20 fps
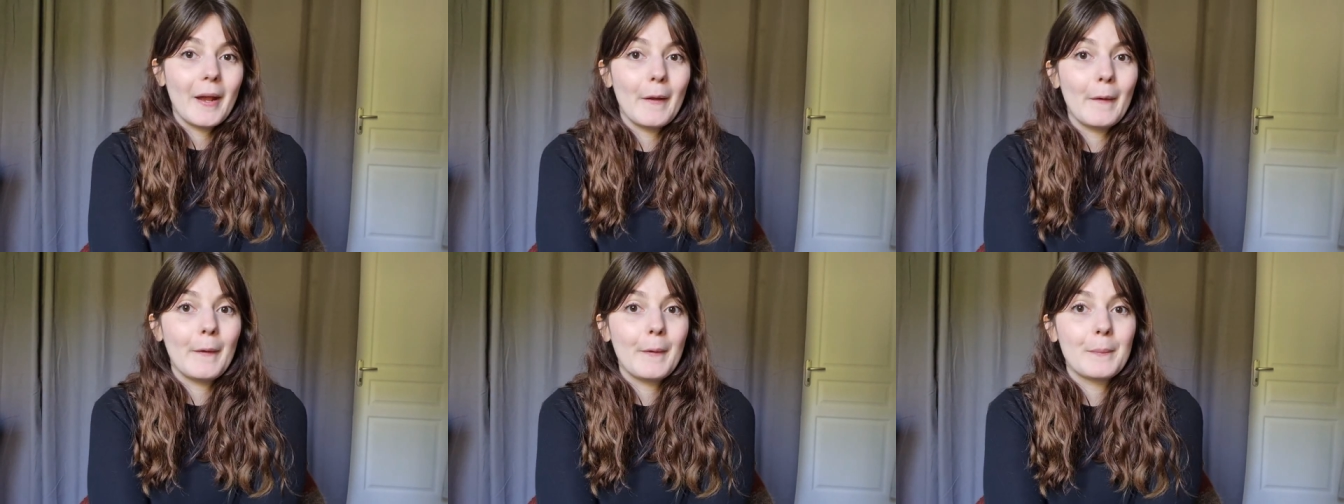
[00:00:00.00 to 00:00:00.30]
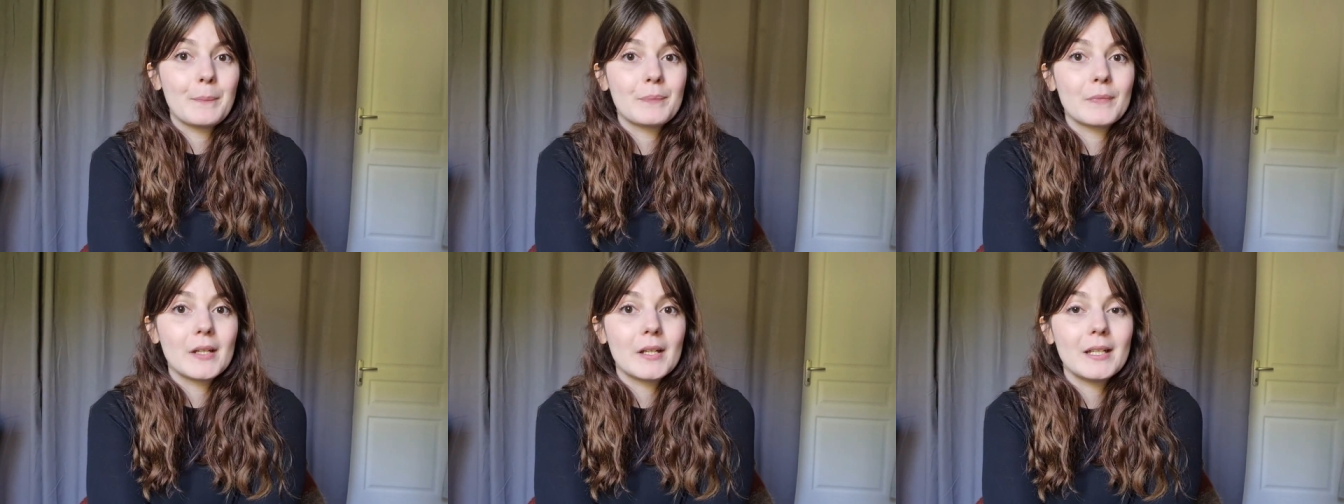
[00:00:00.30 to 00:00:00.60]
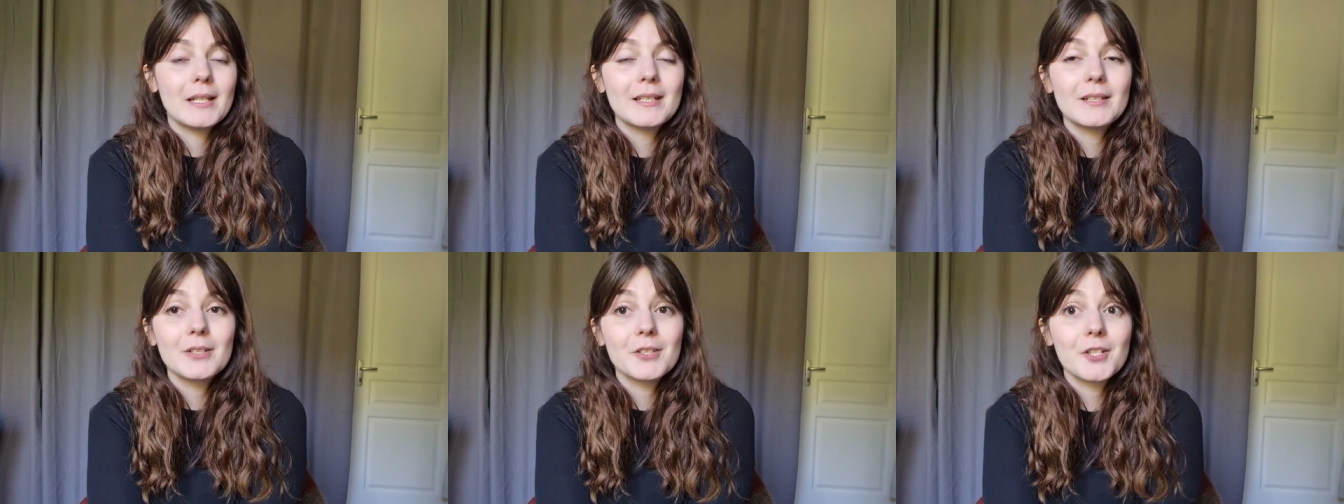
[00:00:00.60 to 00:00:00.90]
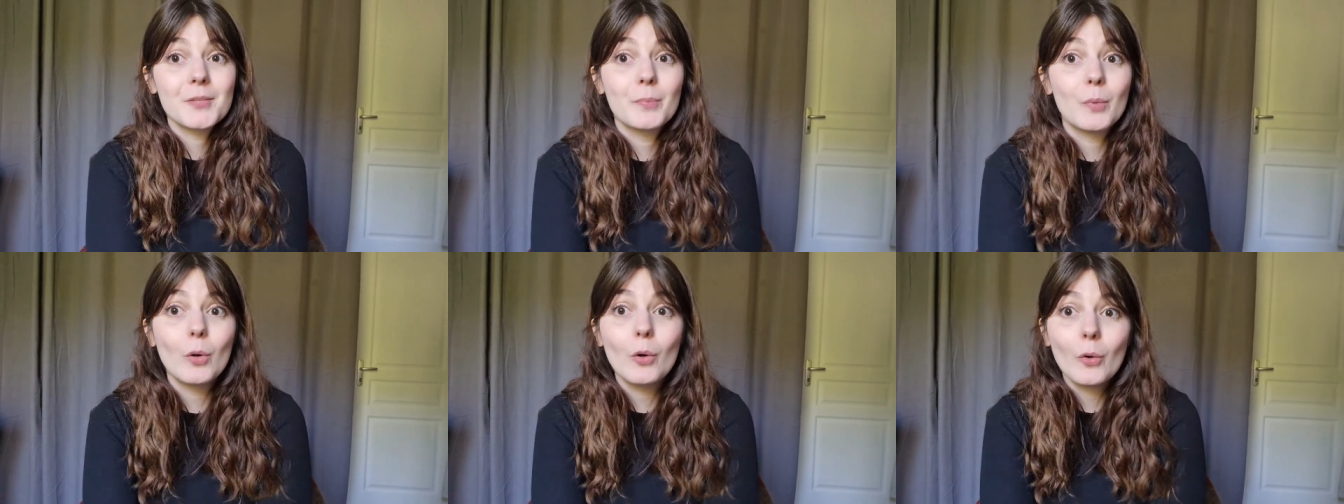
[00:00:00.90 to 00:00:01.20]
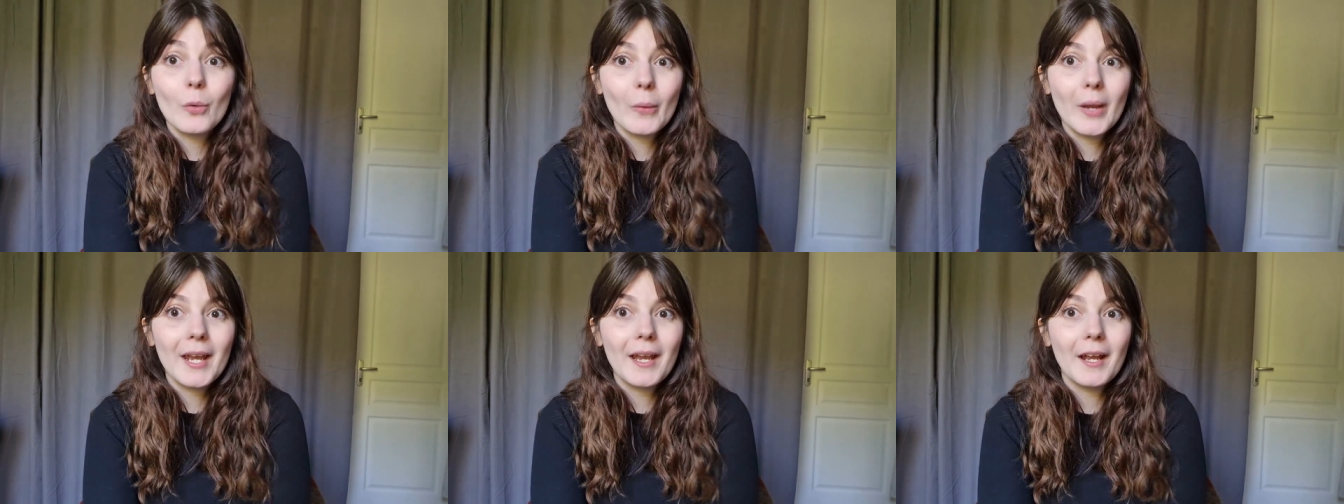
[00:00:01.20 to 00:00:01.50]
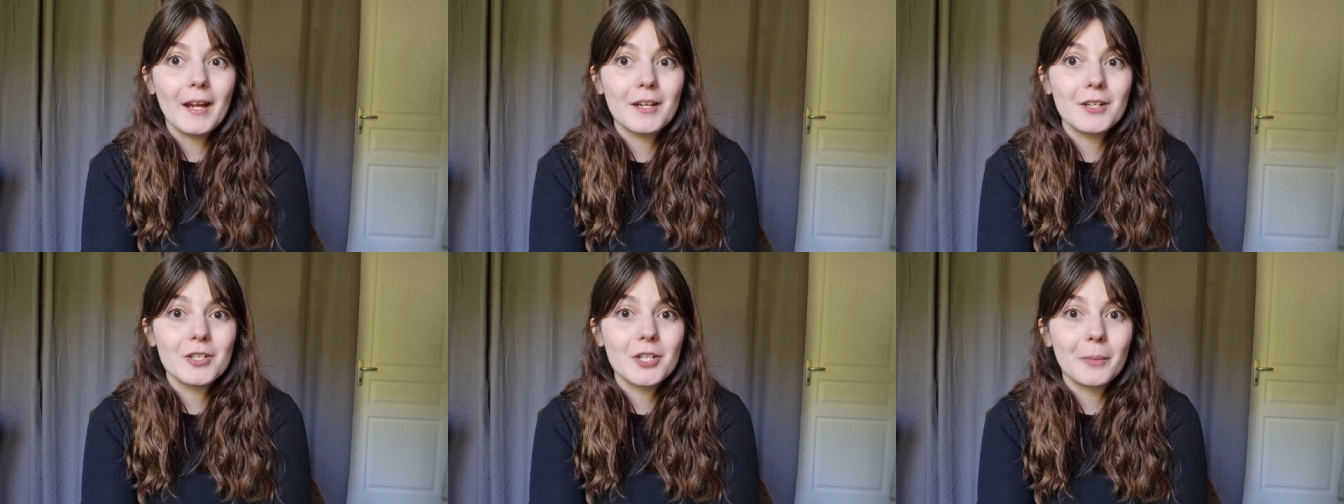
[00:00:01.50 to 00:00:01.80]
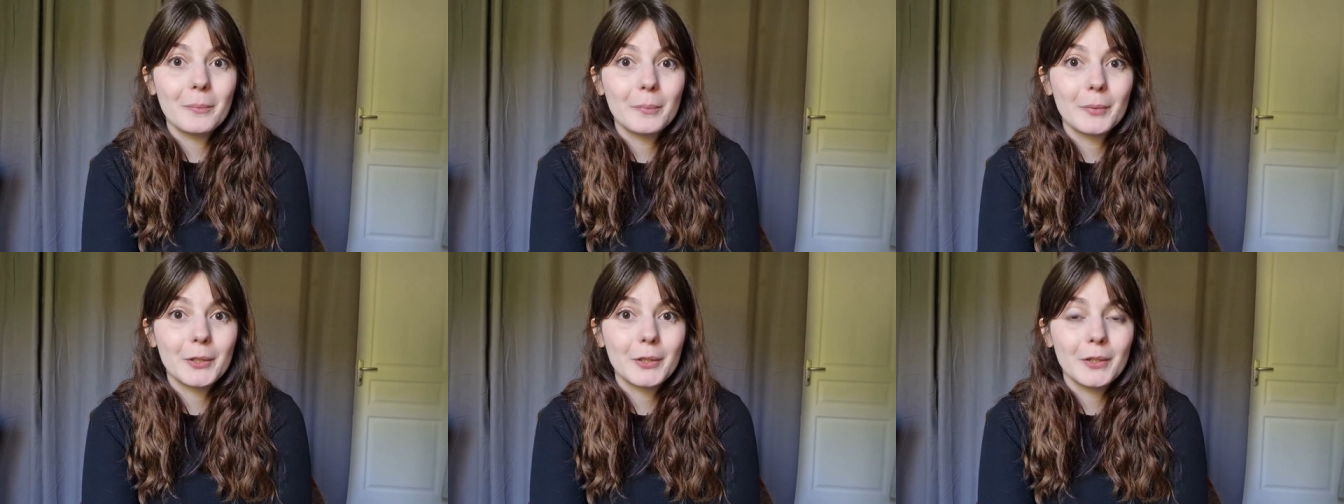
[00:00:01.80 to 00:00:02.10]
Little sport weight
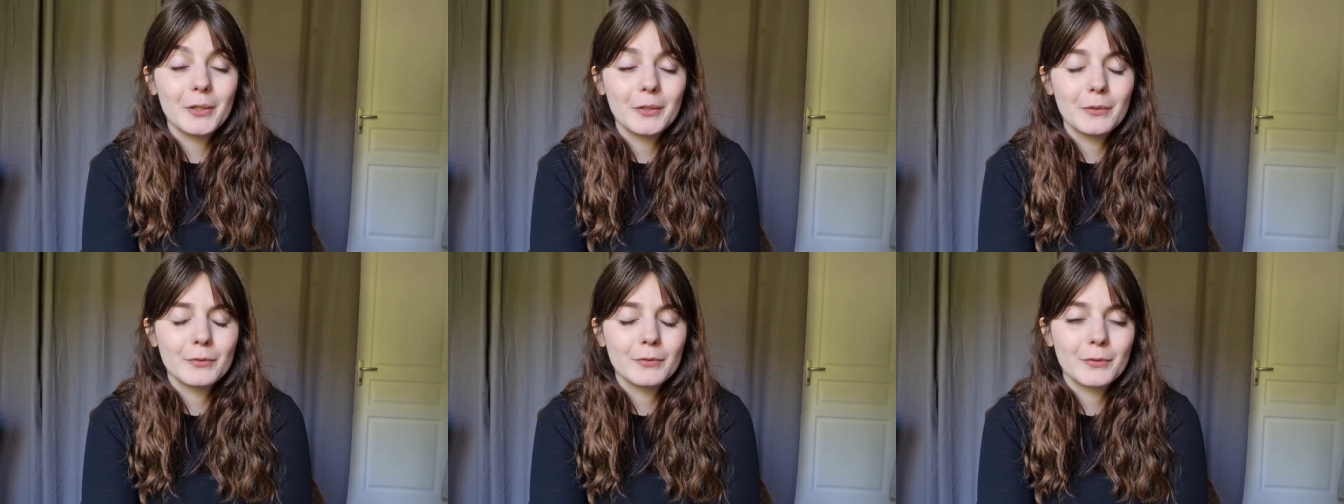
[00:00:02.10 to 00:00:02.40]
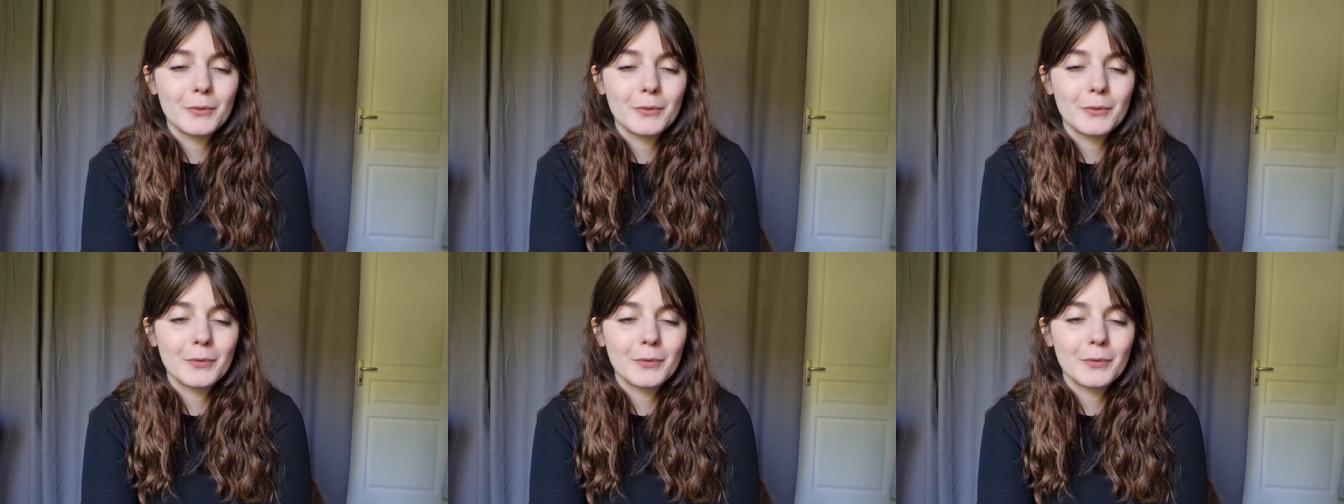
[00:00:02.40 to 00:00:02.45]
jumper